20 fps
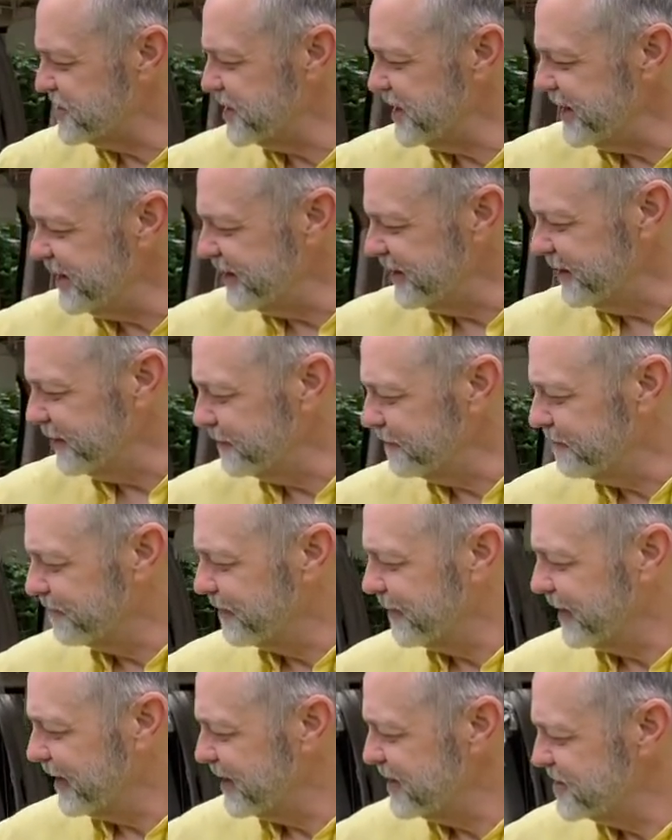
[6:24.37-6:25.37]
here
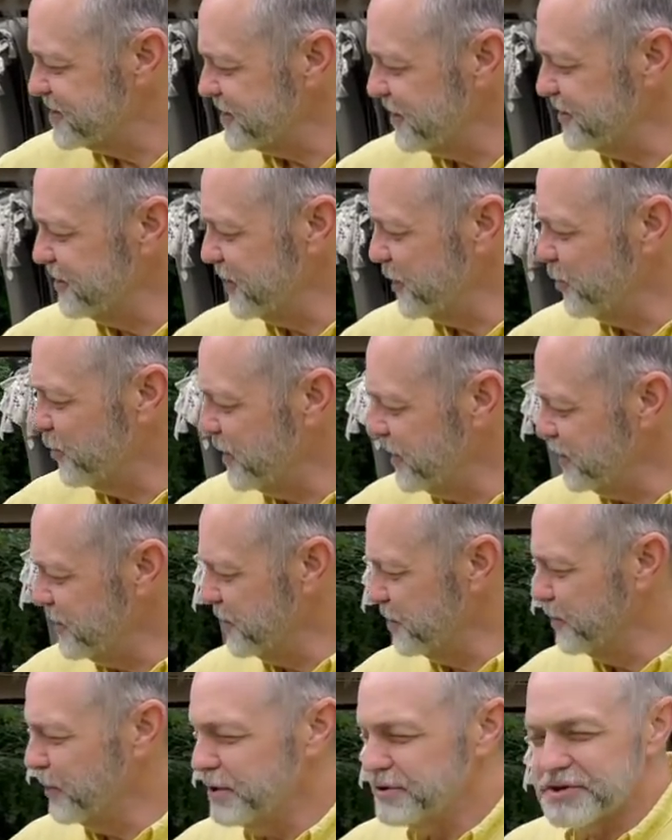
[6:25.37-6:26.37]
so that when you're
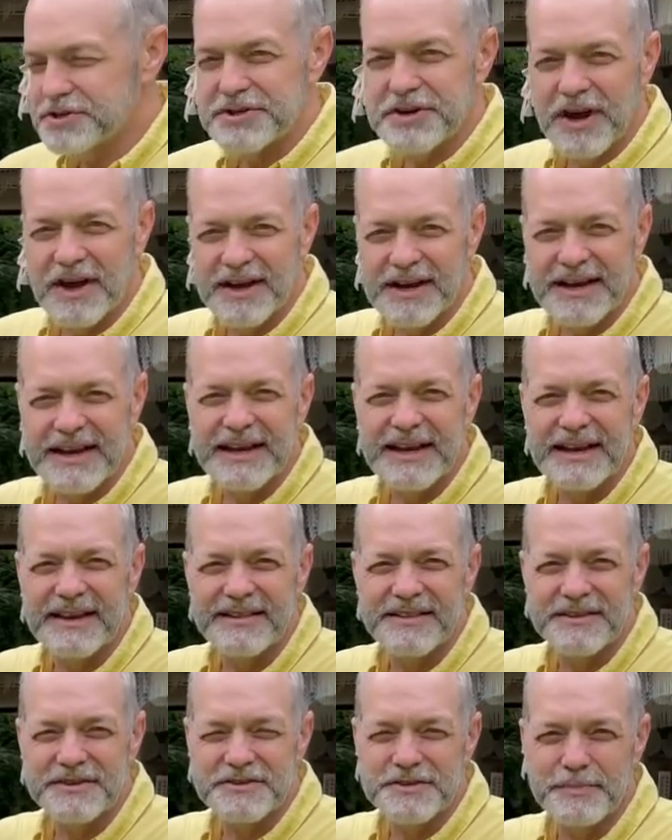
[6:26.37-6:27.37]
mooch stocking,
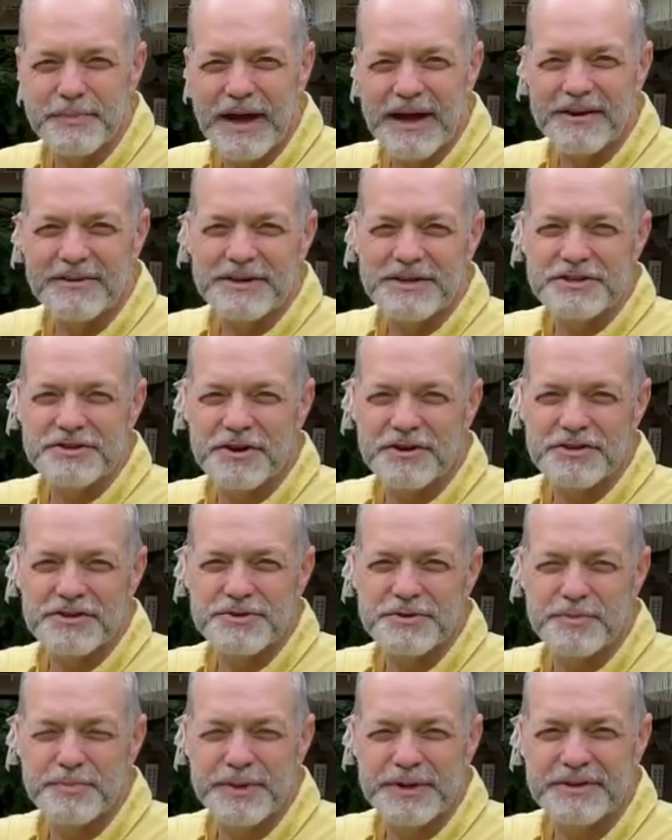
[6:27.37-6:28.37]
there's a battery
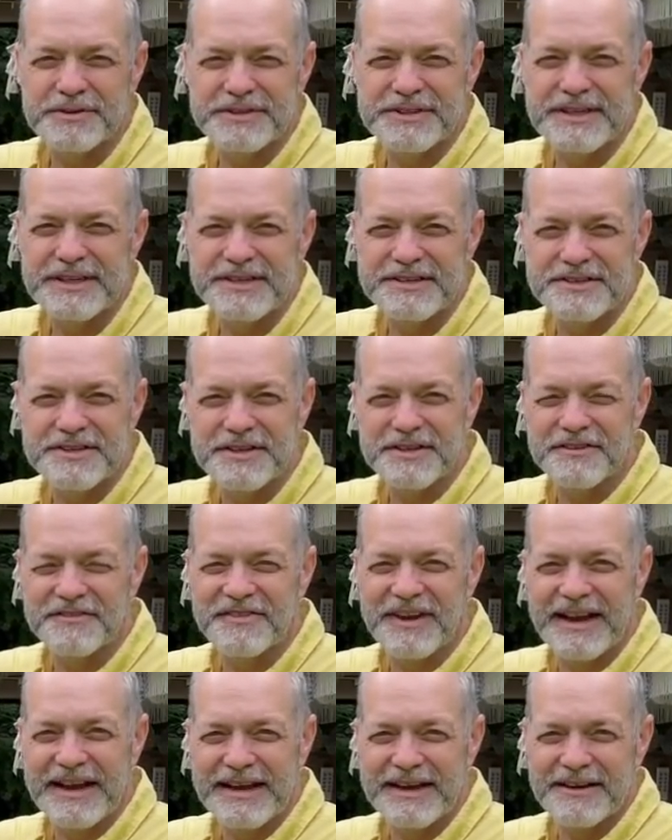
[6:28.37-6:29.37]
charger built into the
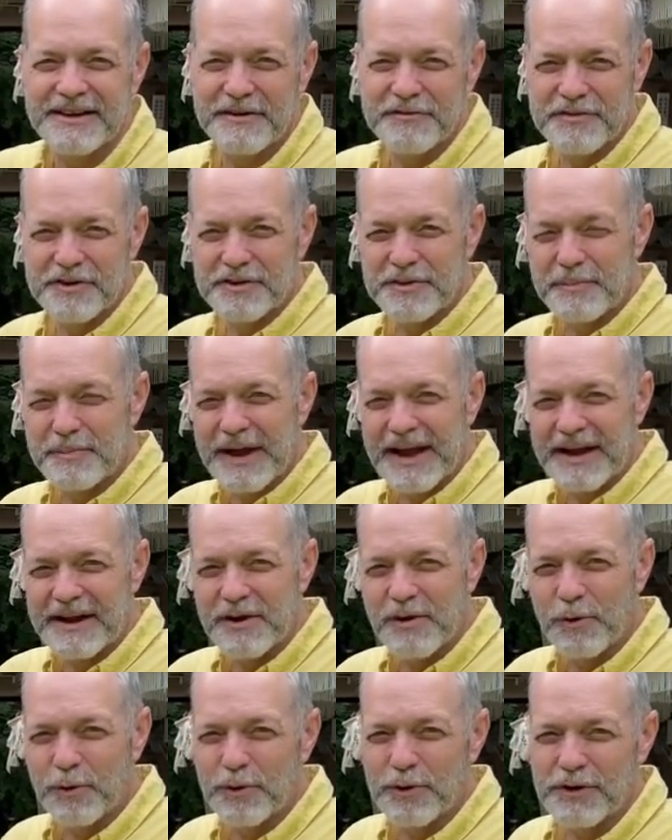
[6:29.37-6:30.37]
van over in the back
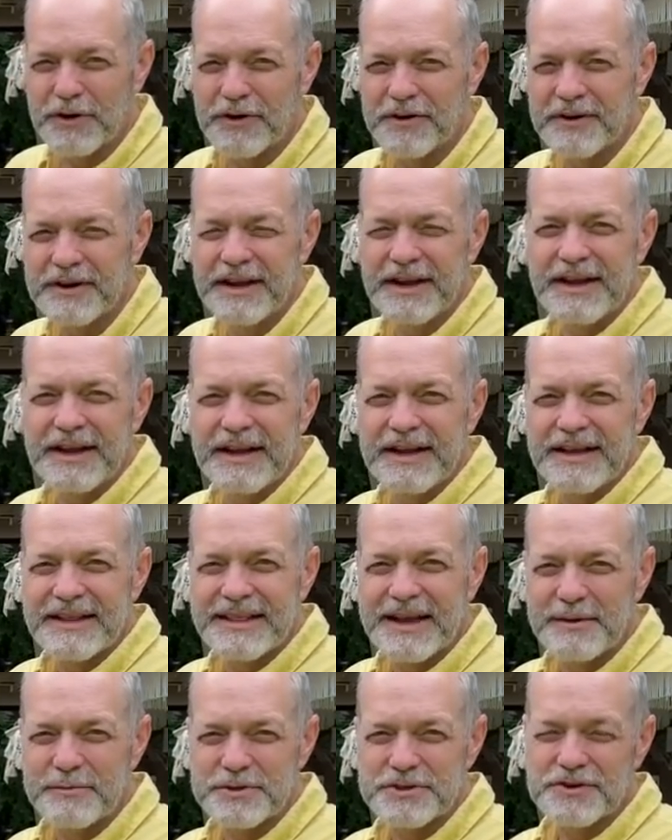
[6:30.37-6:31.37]
corner.
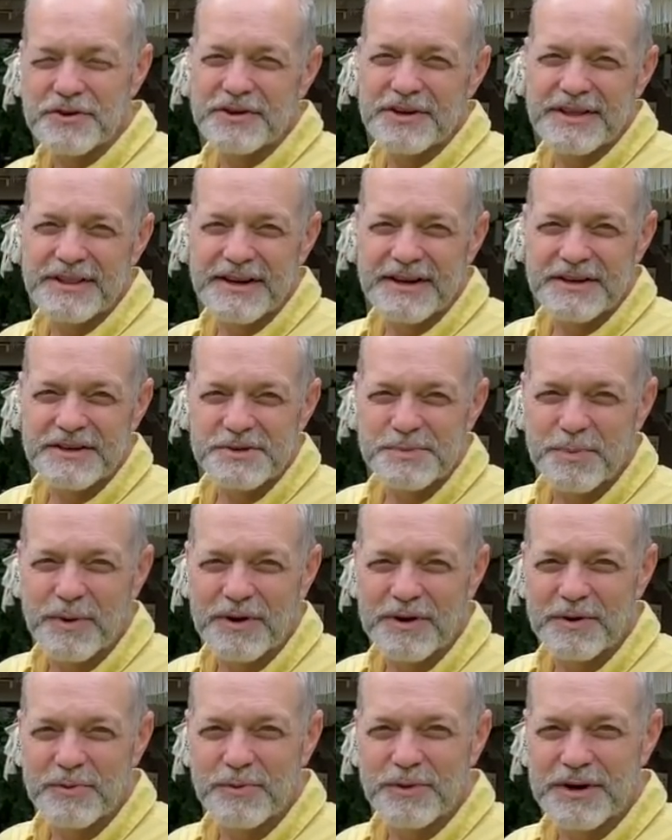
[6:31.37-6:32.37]
That was already there as
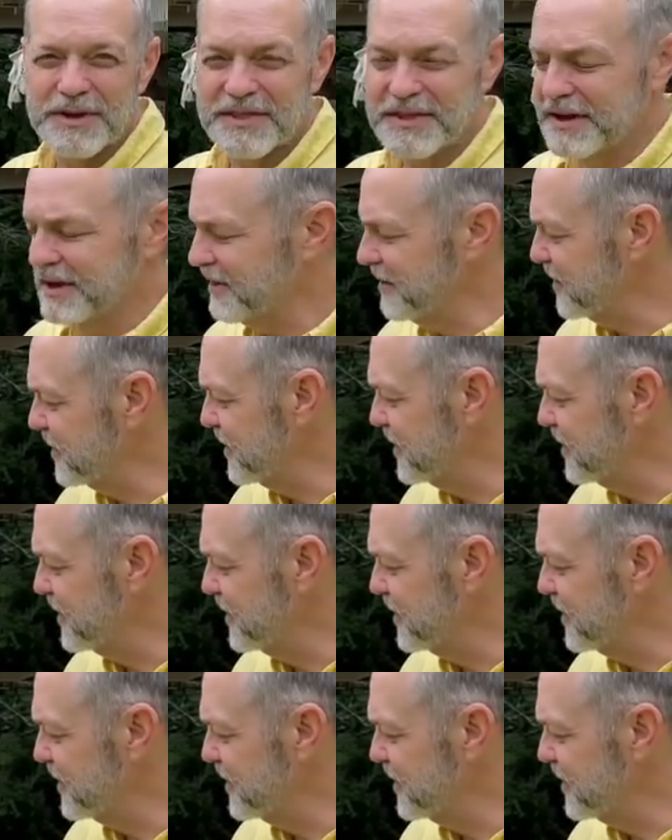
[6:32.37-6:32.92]
part of one of the other